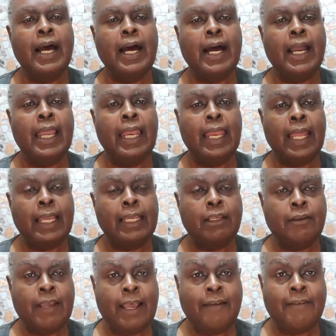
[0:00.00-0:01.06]
I like
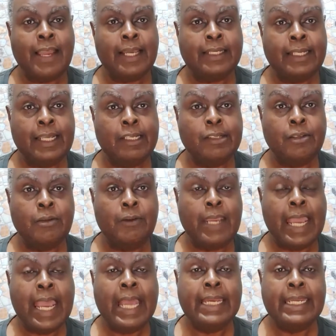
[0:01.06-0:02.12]
to have access to
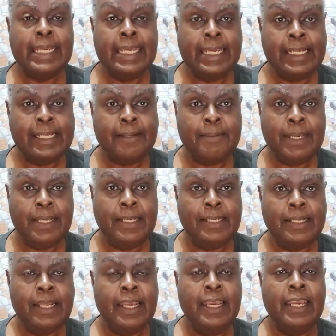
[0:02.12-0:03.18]

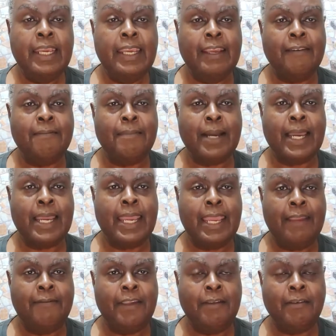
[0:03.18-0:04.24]
antihistamines if my
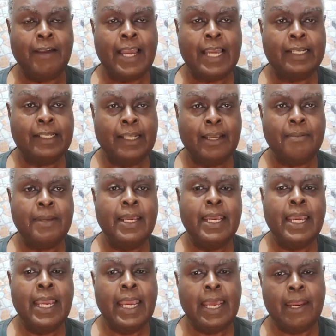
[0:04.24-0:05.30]
hay fever acts up,
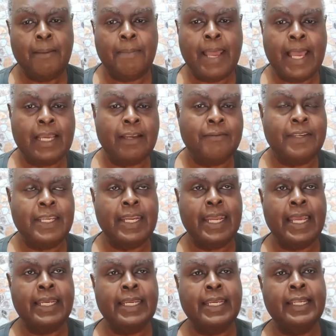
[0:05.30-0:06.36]
and a pack of 10
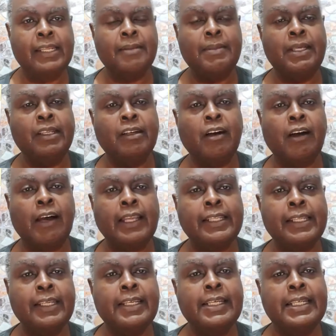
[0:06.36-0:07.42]
antihistamines
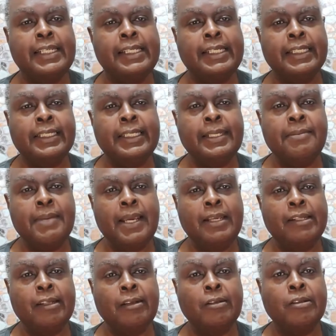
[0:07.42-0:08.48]
costs 60
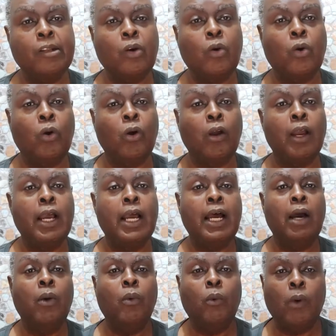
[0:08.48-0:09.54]
pesos or
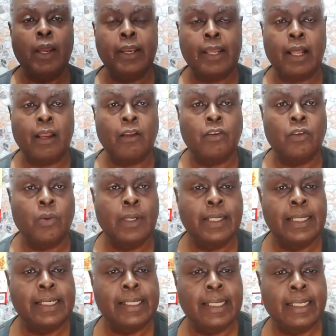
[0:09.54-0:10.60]

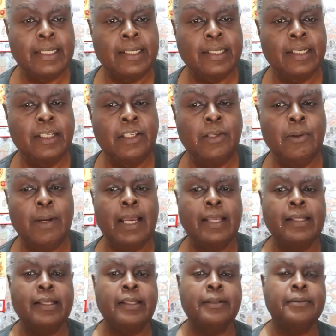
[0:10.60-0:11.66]
$1.20
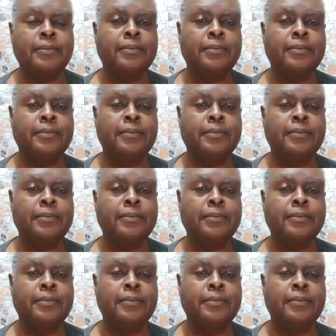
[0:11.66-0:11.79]
US.